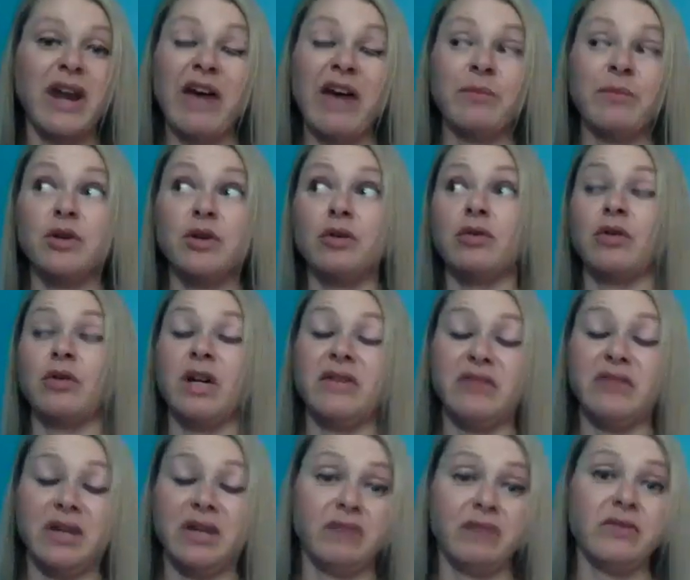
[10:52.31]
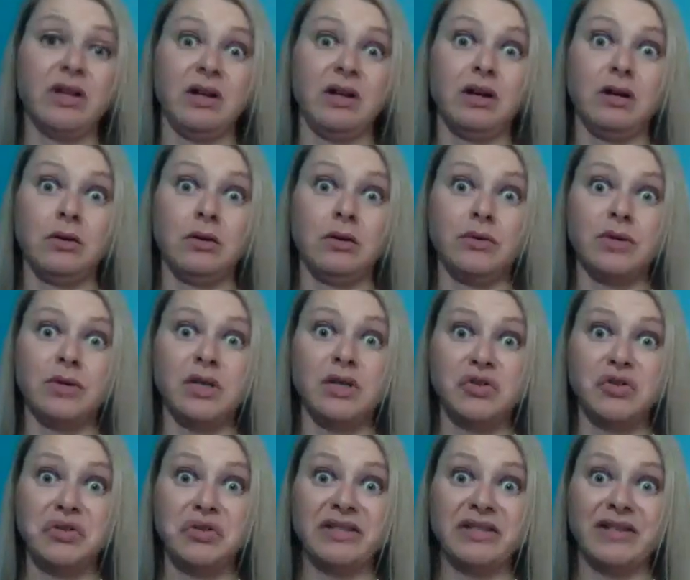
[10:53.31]
I've been craving avocados,
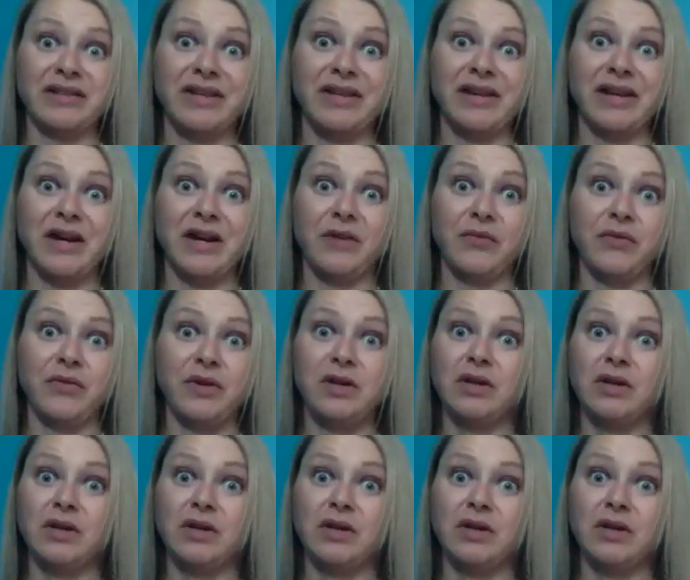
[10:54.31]
interestingly enough.